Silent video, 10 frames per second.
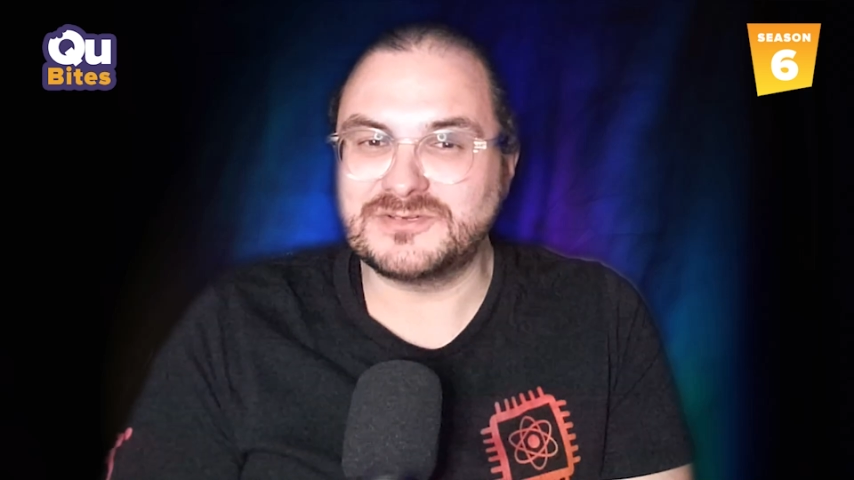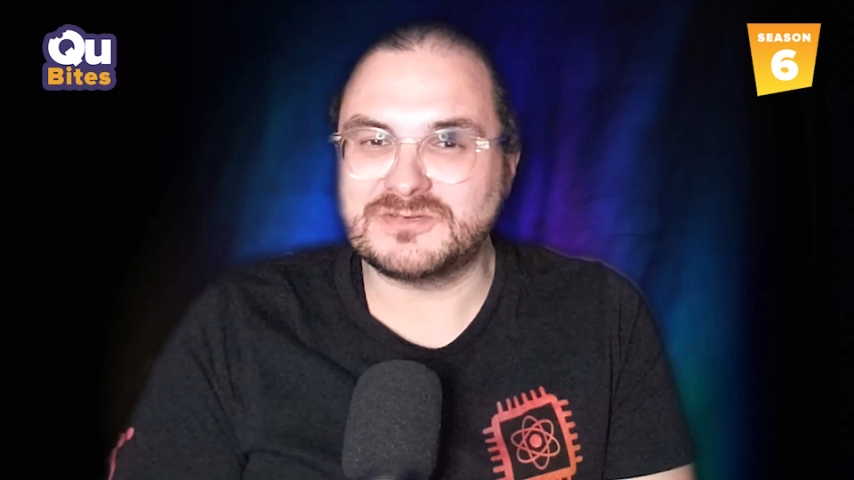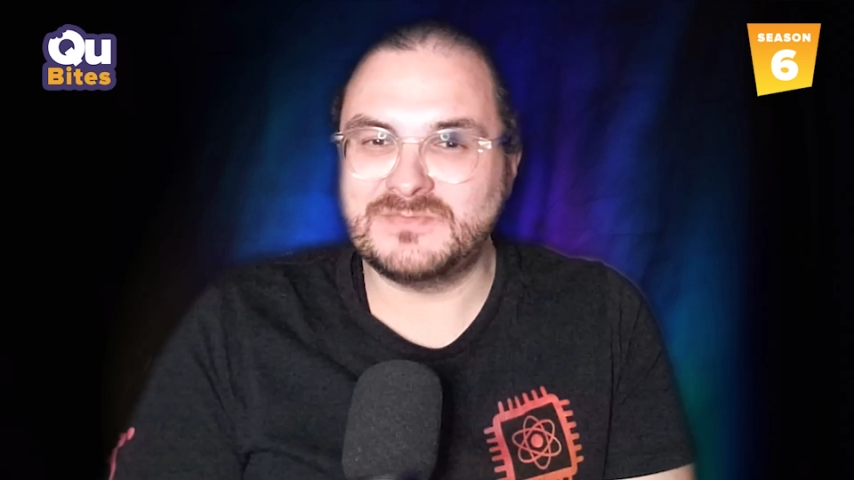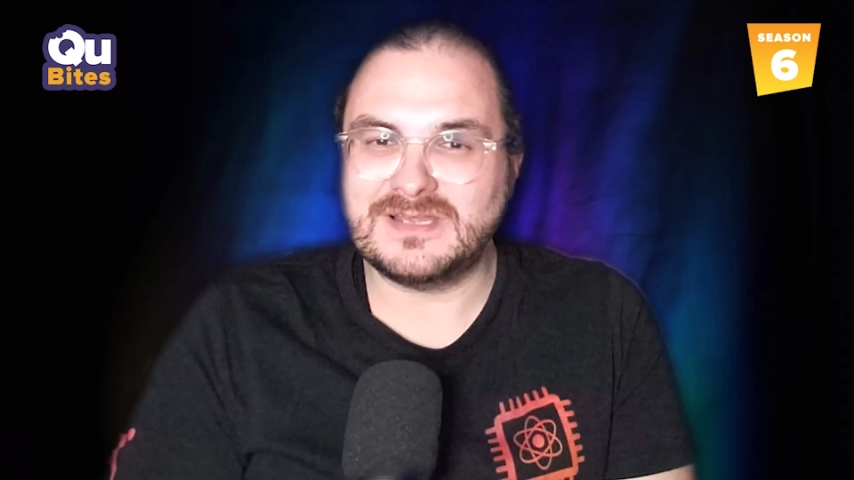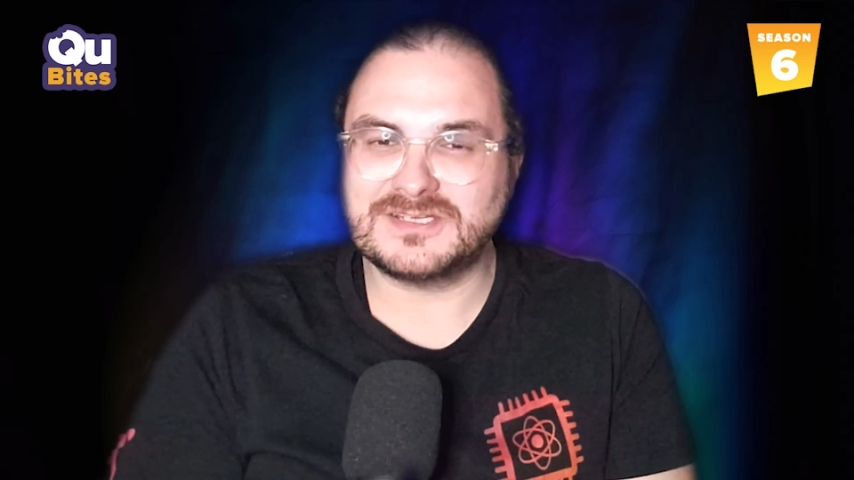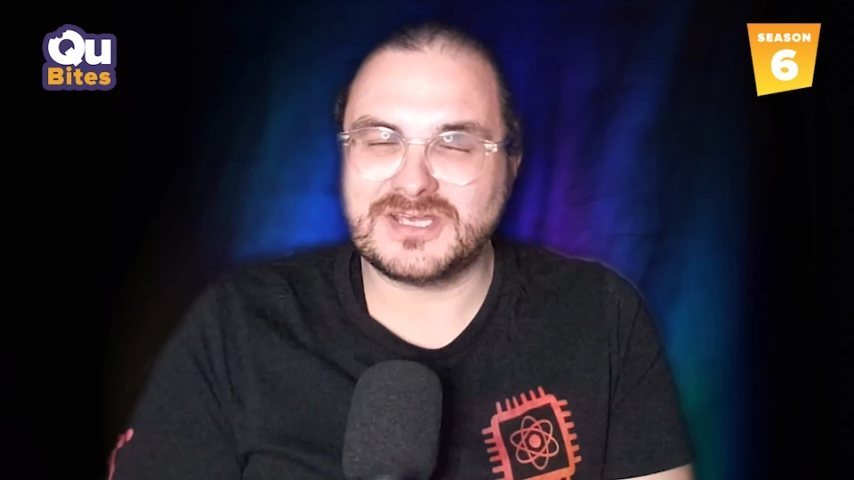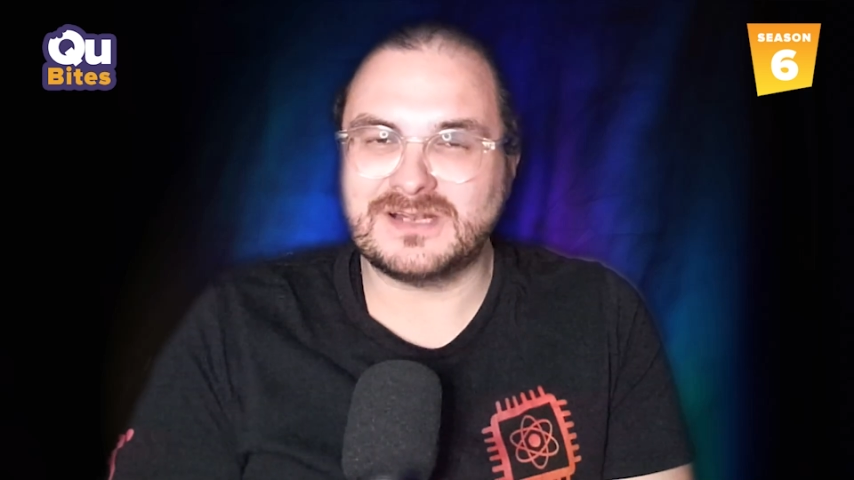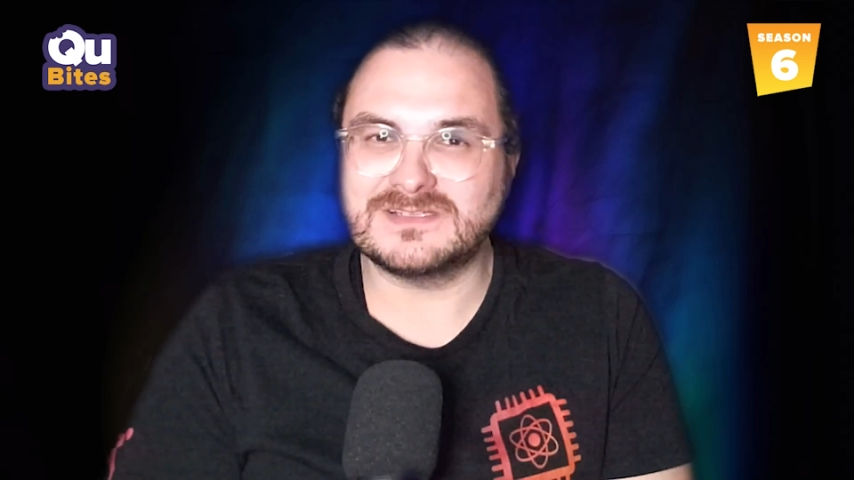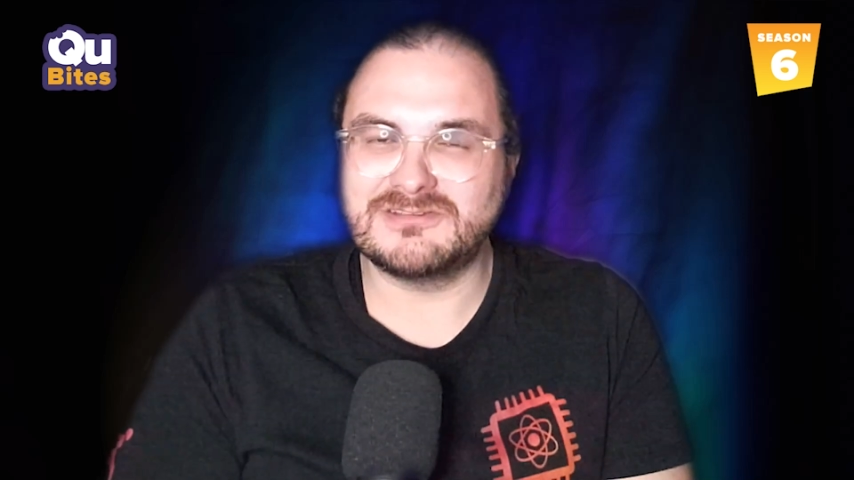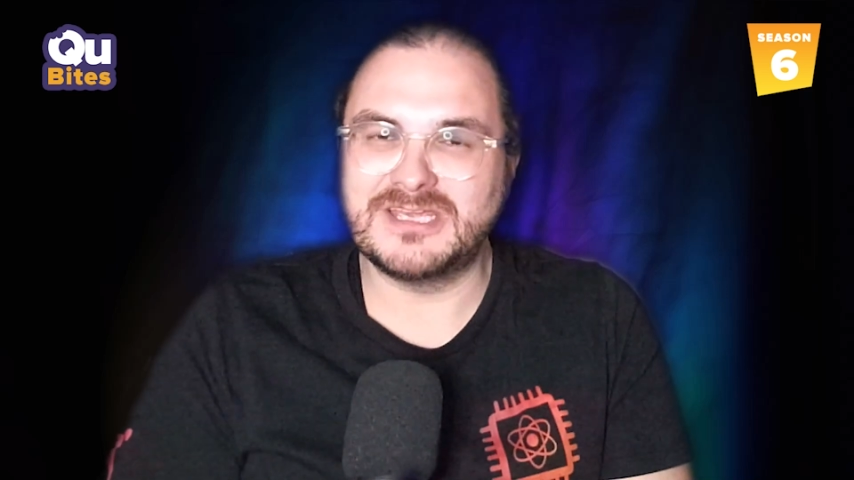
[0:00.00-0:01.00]
social media
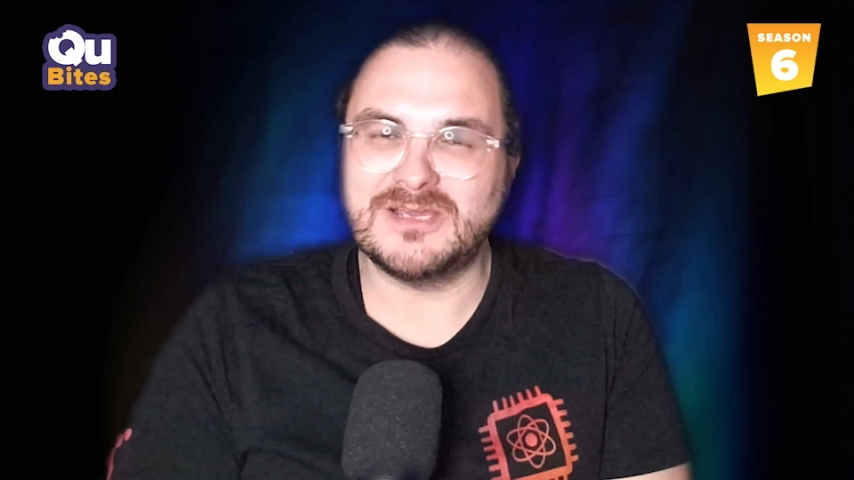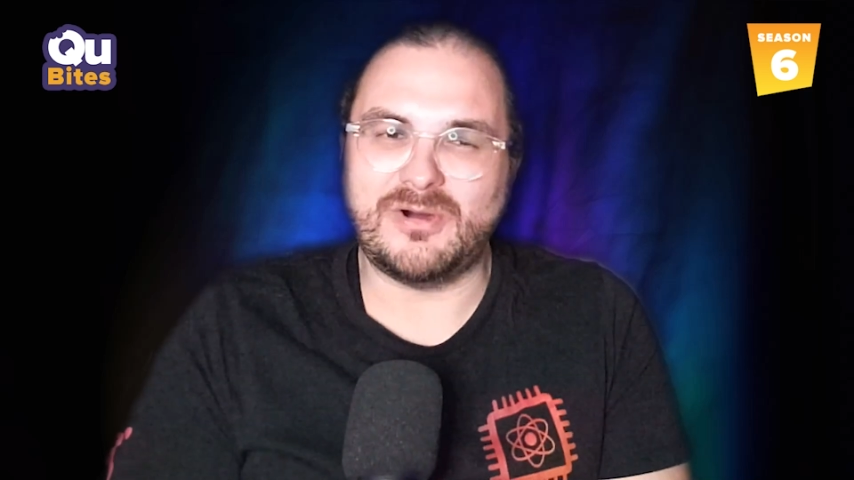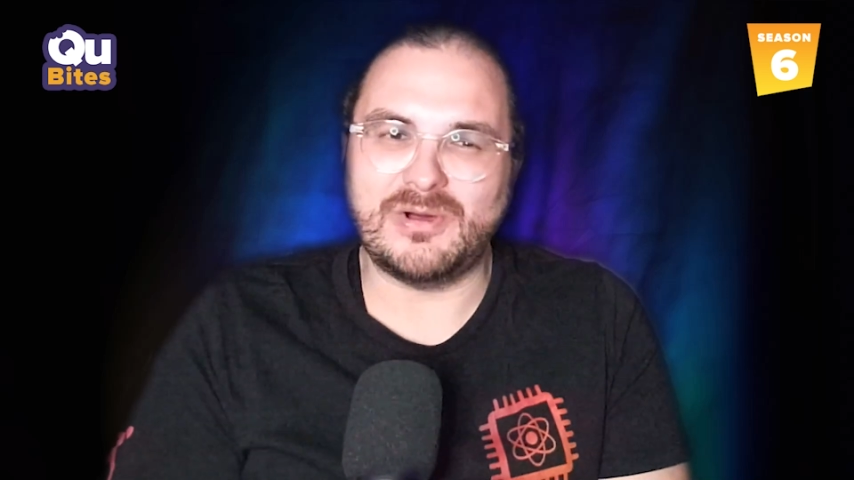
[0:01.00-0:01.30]
channels to hear